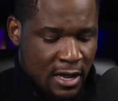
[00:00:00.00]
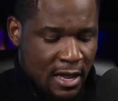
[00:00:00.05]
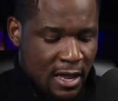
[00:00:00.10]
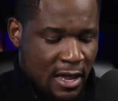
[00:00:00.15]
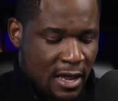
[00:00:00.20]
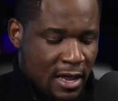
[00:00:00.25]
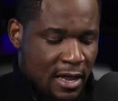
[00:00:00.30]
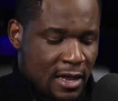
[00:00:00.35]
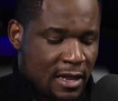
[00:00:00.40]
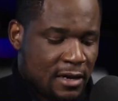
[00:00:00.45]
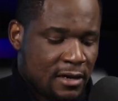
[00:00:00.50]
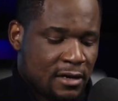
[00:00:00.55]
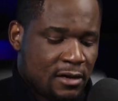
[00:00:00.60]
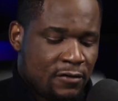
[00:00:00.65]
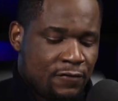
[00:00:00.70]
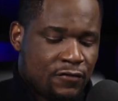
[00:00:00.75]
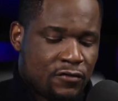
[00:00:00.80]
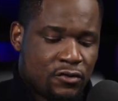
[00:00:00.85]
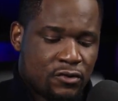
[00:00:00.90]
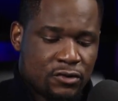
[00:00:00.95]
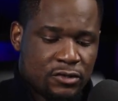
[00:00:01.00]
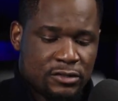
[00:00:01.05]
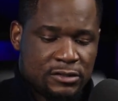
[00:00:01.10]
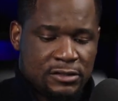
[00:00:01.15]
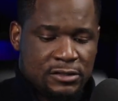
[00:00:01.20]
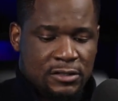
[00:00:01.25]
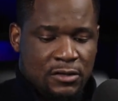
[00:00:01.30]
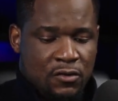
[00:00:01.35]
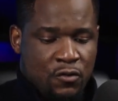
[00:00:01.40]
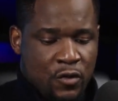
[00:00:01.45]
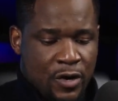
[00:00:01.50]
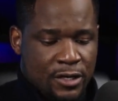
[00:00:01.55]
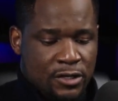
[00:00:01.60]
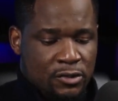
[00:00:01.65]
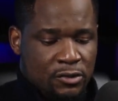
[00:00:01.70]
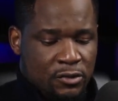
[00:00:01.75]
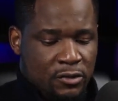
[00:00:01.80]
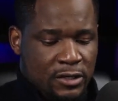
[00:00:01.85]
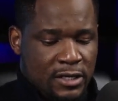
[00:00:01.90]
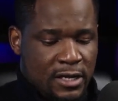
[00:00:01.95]
and of course when
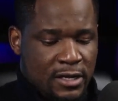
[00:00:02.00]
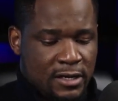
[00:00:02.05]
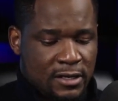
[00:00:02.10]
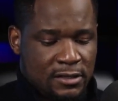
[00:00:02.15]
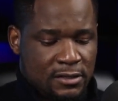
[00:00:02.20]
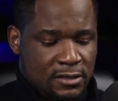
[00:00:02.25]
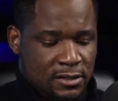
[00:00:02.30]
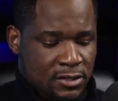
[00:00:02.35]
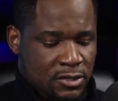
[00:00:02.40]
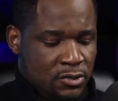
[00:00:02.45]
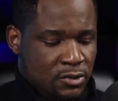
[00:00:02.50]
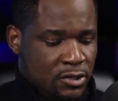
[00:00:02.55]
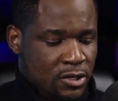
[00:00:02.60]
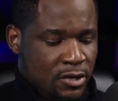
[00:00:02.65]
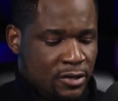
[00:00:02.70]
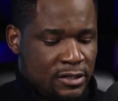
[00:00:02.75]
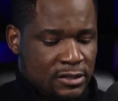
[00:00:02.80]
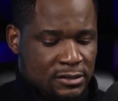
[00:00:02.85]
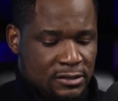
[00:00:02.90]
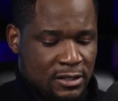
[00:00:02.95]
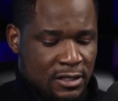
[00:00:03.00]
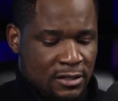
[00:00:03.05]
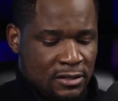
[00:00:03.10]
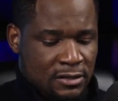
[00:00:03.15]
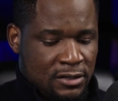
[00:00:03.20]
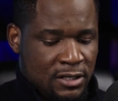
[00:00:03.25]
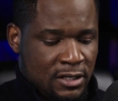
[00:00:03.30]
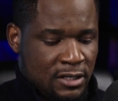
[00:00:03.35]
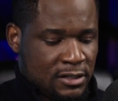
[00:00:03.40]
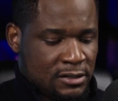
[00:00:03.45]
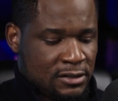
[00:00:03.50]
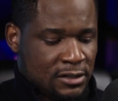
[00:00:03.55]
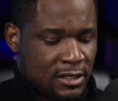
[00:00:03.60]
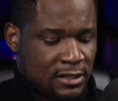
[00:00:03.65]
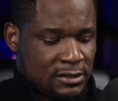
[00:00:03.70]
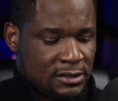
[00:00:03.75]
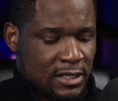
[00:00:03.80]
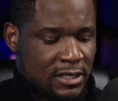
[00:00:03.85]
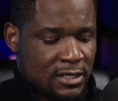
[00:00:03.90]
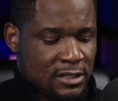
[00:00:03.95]
you look at it you notice these
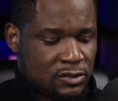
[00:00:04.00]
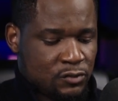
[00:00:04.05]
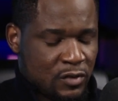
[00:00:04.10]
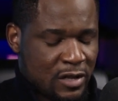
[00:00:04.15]
antennas.